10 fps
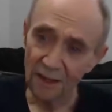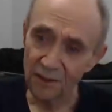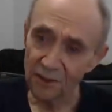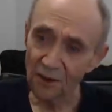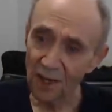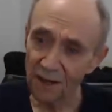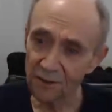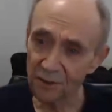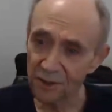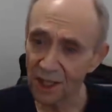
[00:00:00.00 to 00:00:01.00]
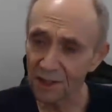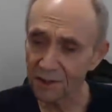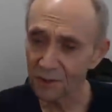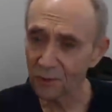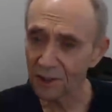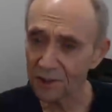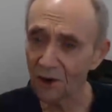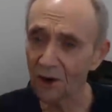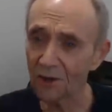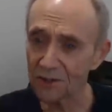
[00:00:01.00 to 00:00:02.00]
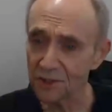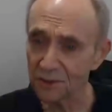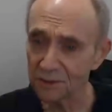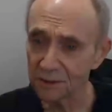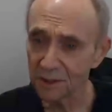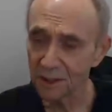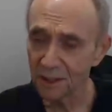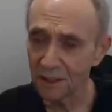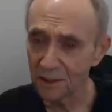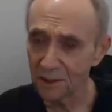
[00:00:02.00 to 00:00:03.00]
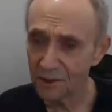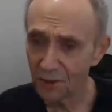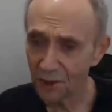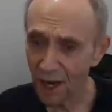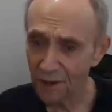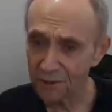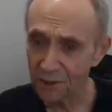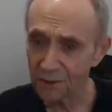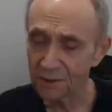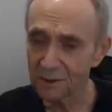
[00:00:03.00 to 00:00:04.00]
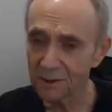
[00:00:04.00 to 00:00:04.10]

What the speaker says: You don't have to attend to what calls you. You don't have to.